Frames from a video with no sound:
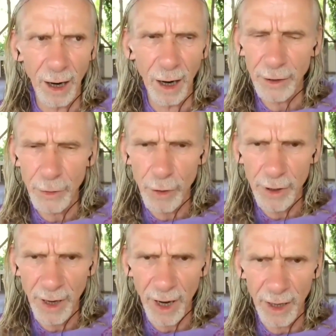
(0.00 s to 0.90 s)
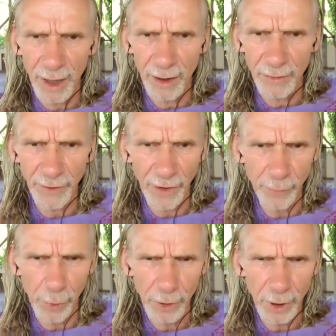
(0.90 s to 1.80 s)
Are you on
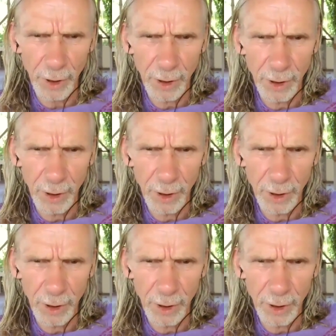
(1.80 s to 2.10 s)
Facebook?